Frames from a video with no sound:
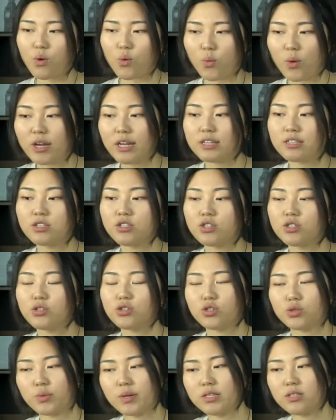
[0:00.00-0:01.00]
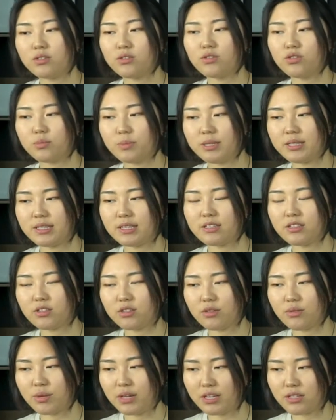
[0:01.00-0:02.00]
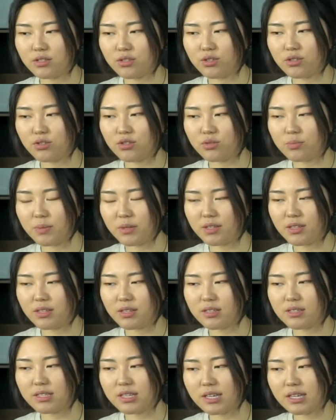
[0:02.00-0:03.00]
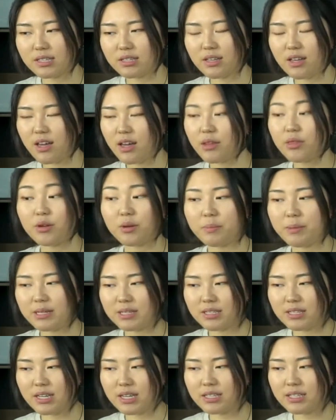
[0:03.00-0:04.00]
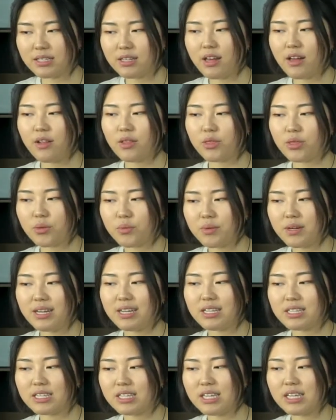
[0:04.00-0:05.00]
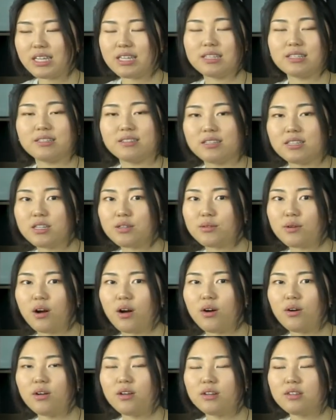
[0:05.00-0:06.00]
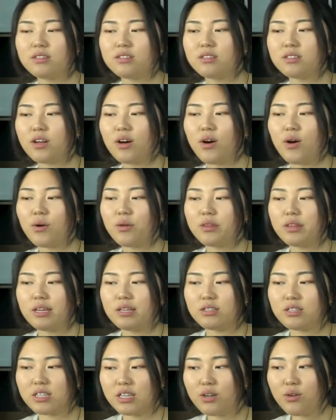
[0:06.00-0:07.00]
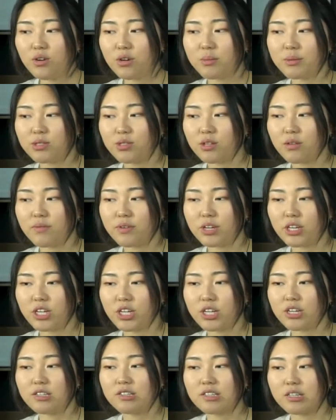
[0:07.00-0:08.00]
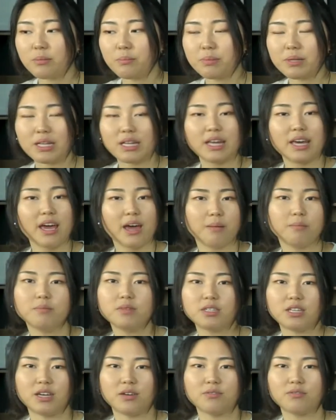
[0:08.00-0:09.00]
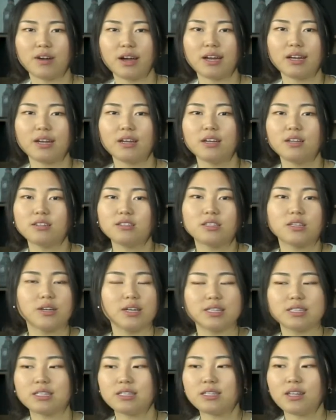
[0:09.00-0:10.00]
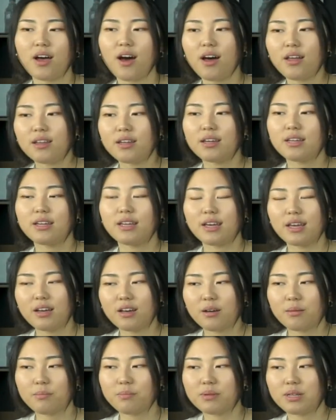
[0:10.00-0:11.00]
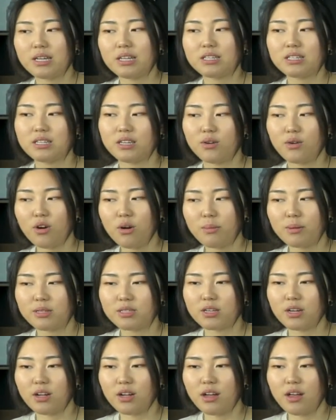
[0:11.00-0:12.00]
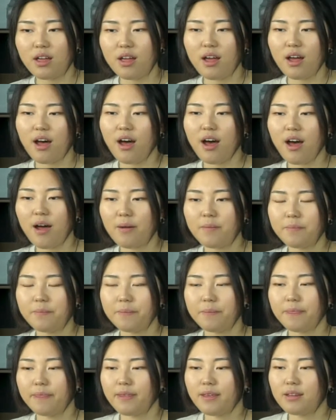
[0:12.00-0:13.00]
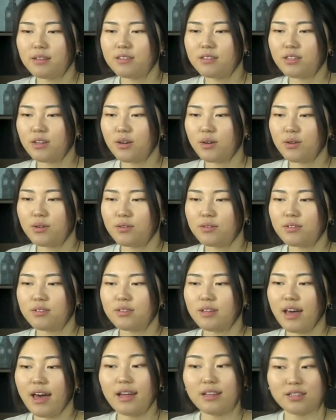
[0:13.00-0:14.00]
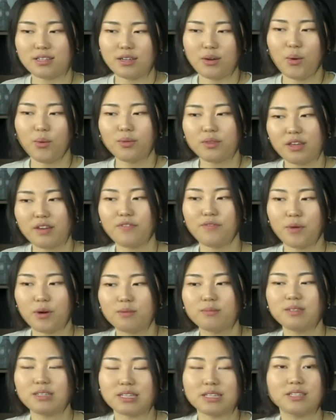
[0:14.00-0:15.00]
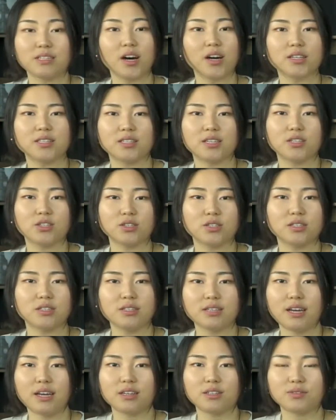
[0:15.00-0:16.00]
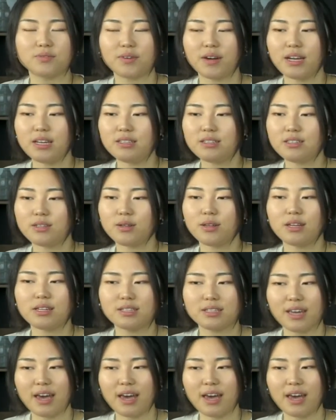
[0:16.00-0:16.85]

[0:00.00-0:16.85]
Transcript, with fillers: 1s2, 2s2, 2p6, 3s2, 2p6, 3p6, 3d0. So the d orbital over here is completely empty, right? So it's not an incomplete d orbital. And it only forms this oxidation stage, right? So this